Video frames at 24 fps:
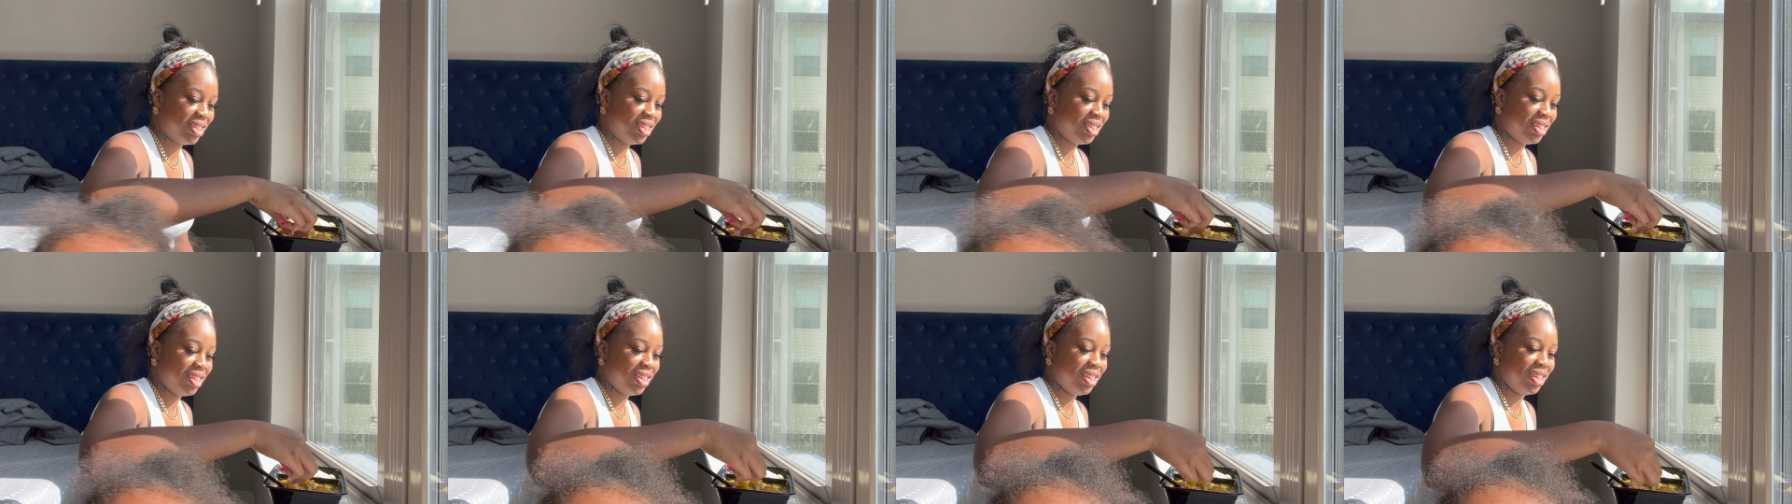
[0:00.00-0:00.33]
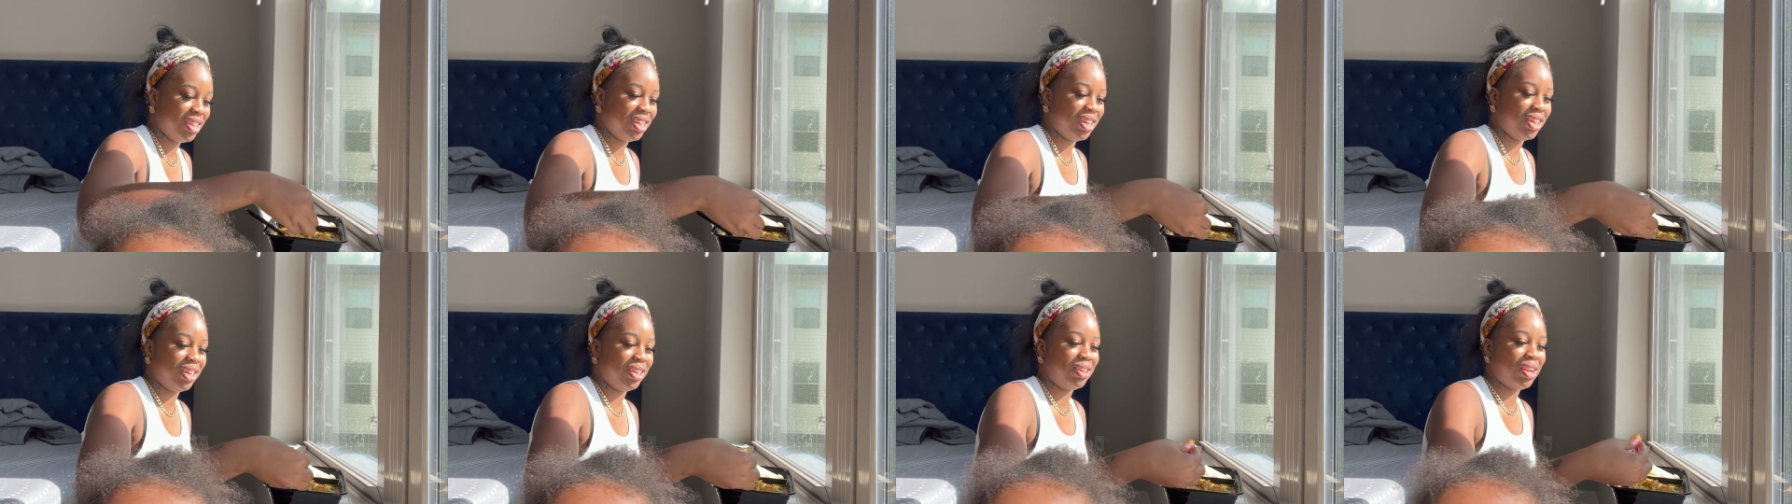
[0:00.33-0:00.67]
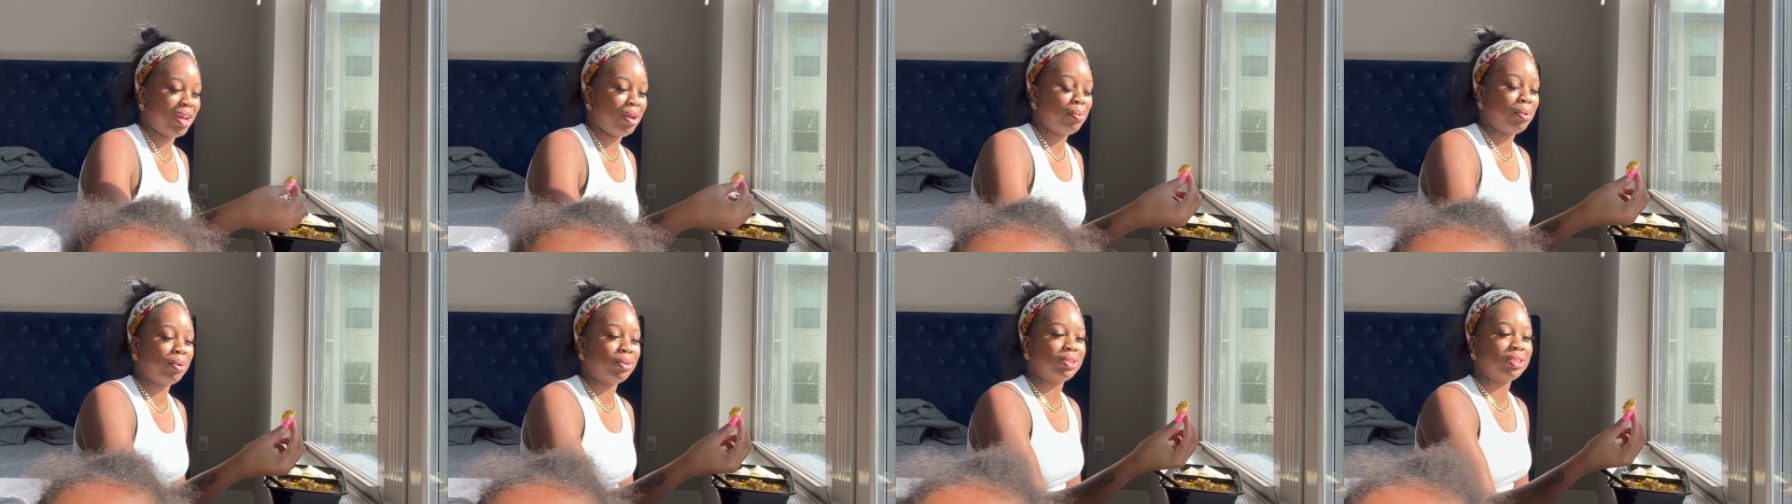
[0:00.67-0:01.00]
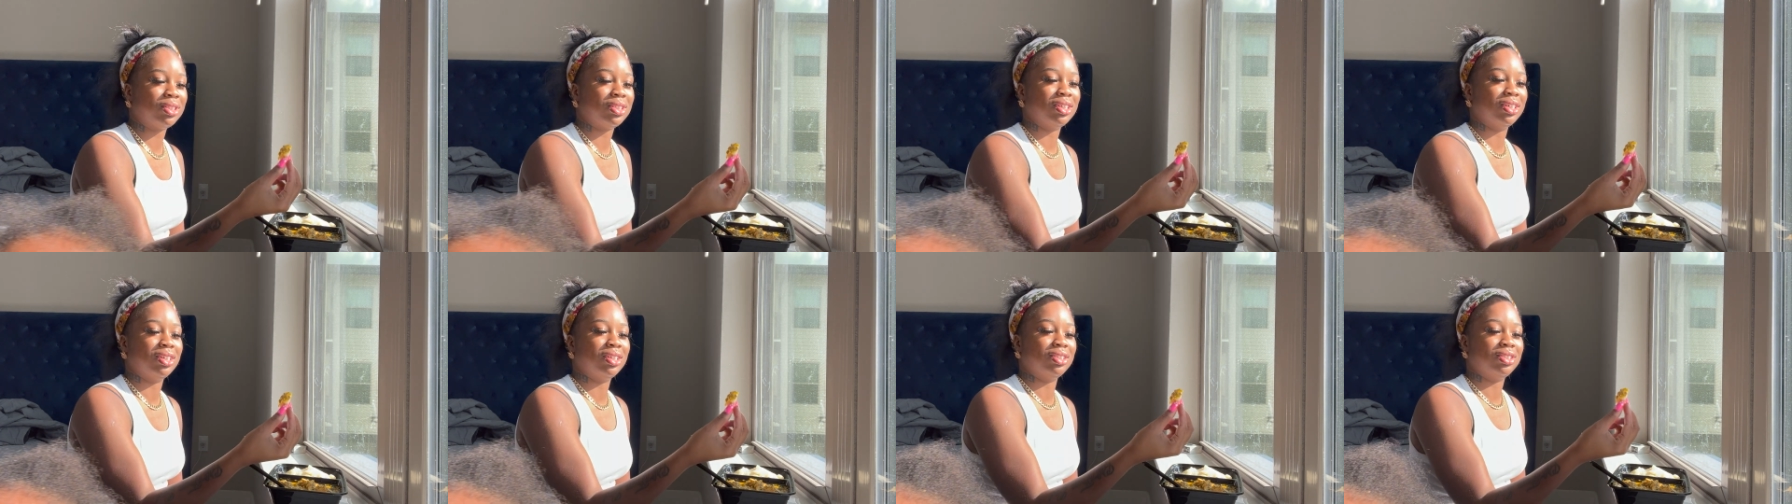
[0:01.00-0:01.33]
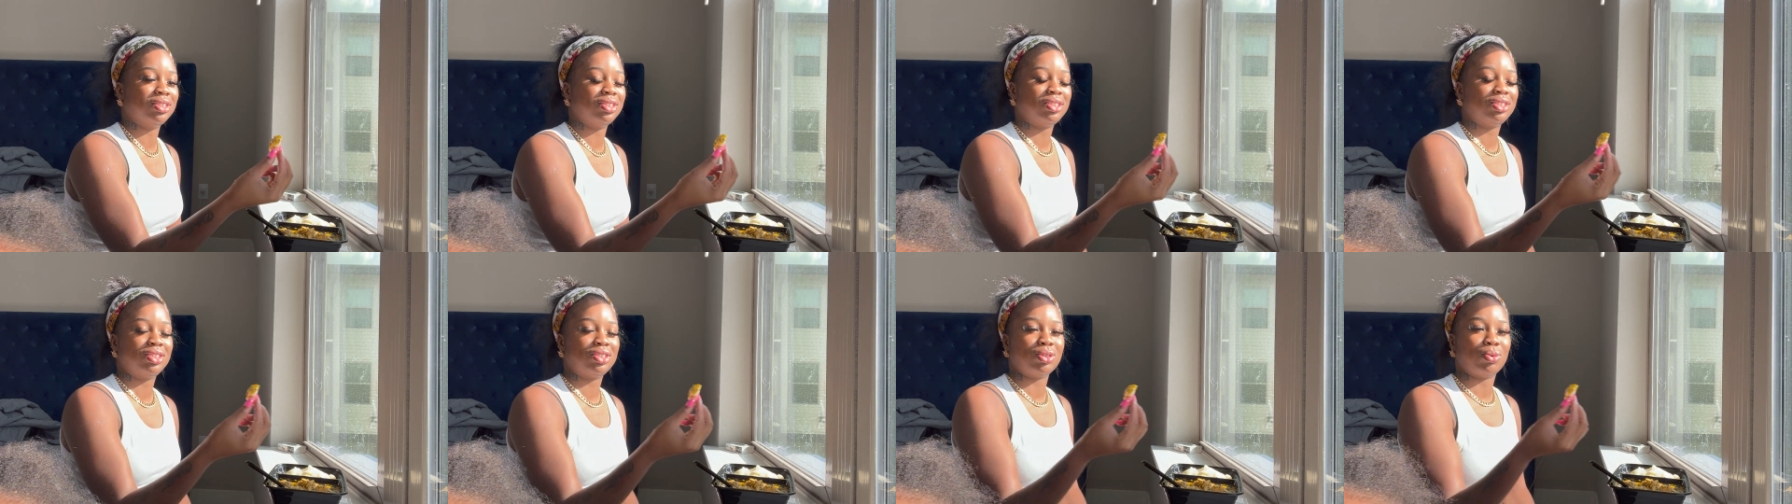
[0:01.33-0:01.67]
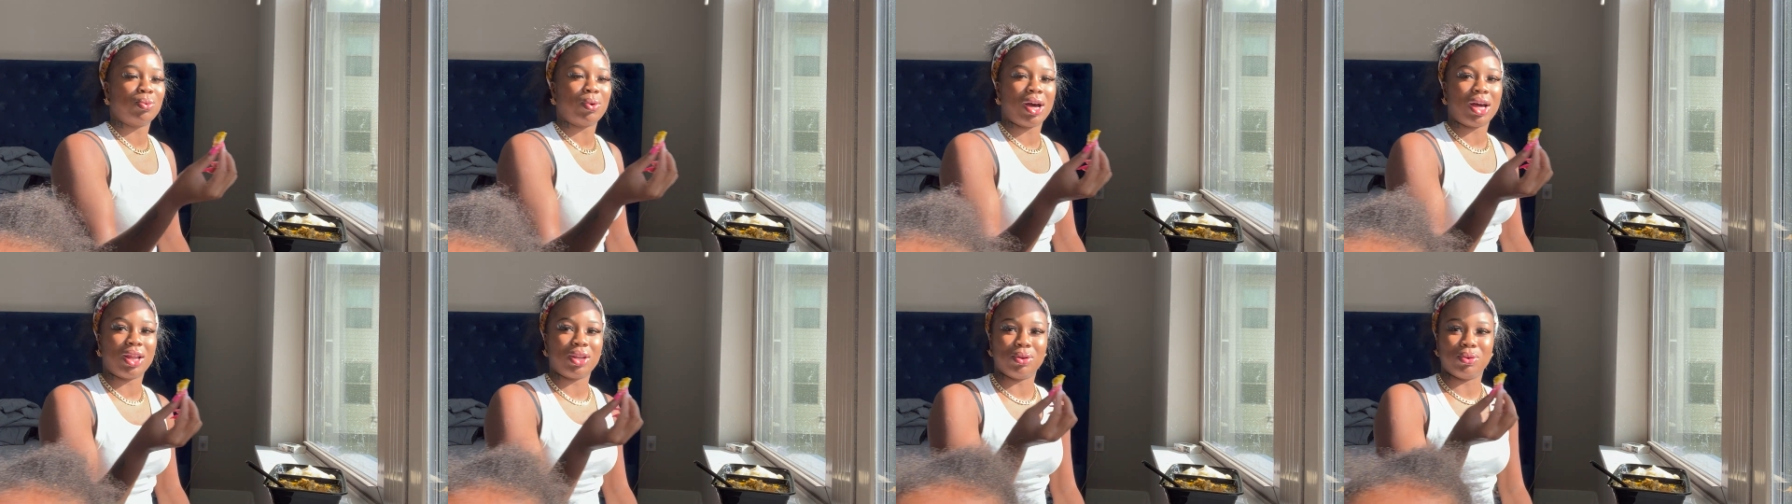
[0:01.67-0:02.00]
And you're not supposed to
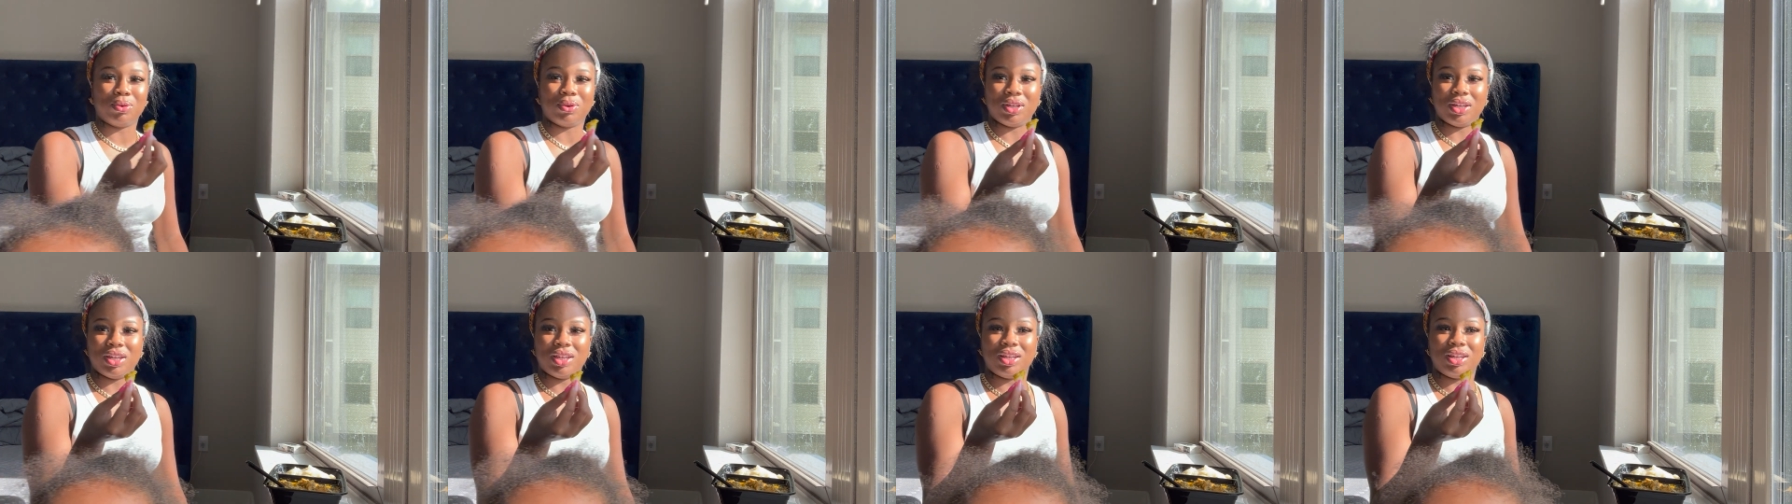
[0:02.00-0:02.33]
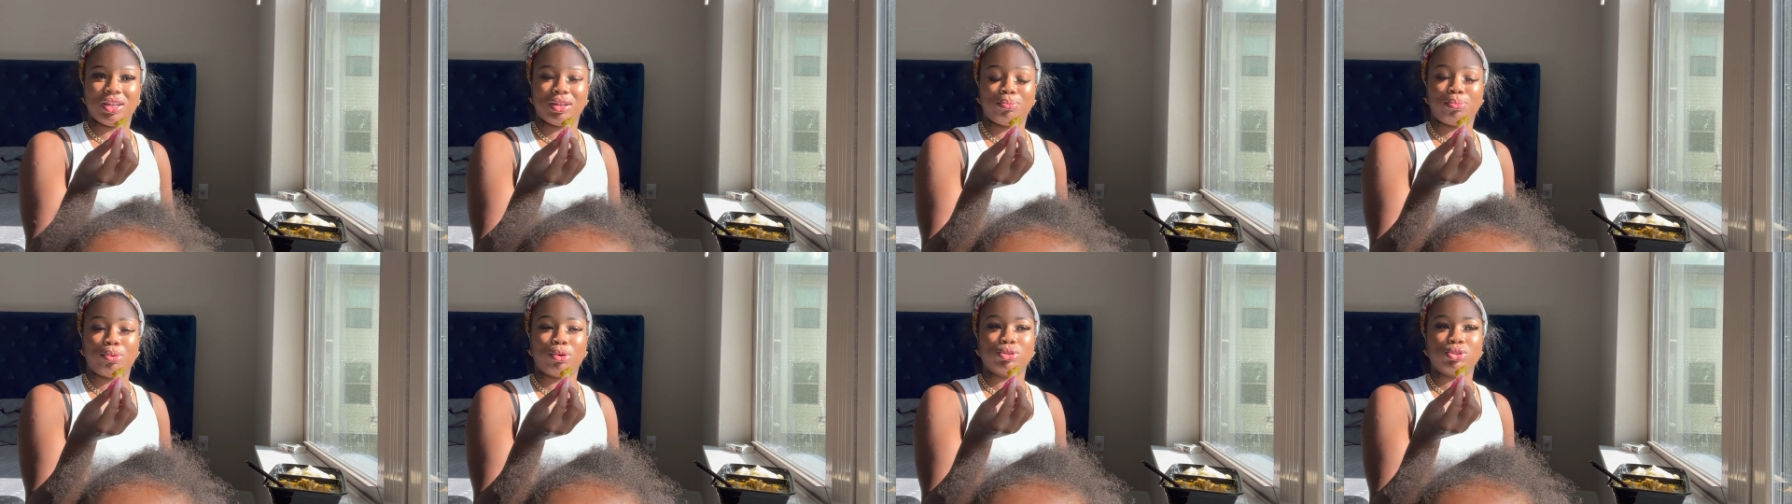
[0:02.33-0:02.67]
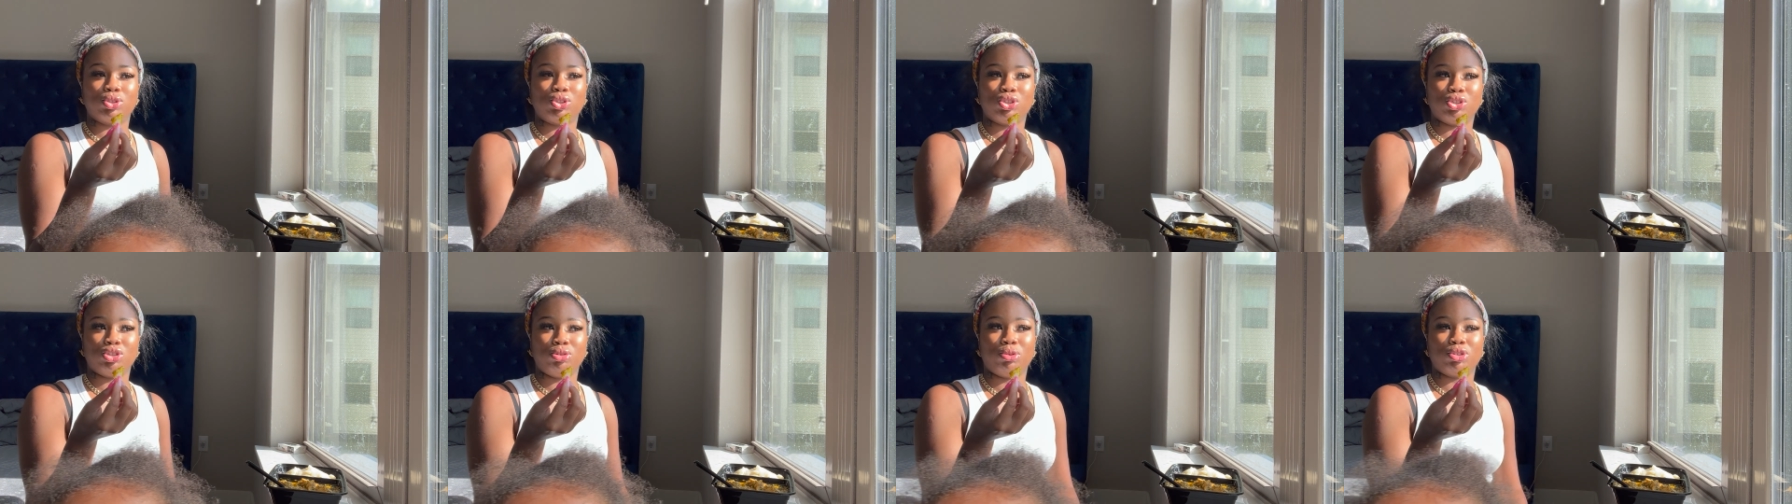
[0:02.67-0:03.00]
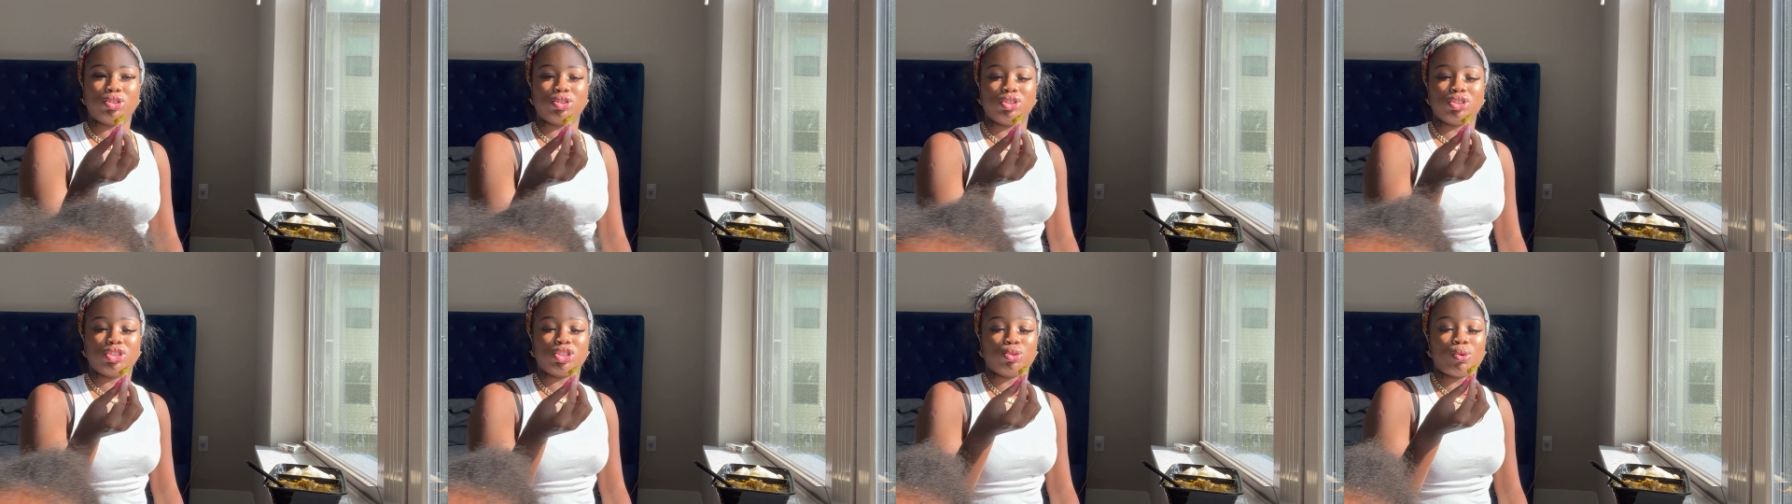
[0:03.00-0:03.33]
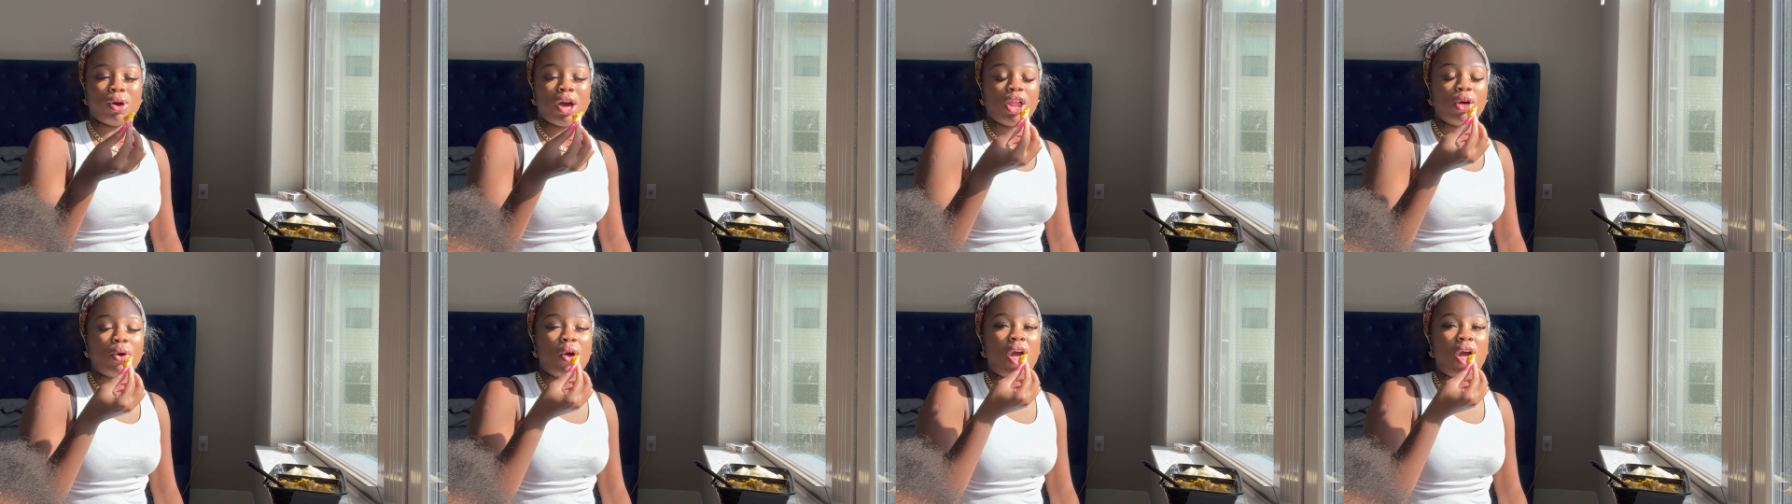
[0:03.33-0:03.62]
swallow it. You're supposed to chew, you're supposed to swallow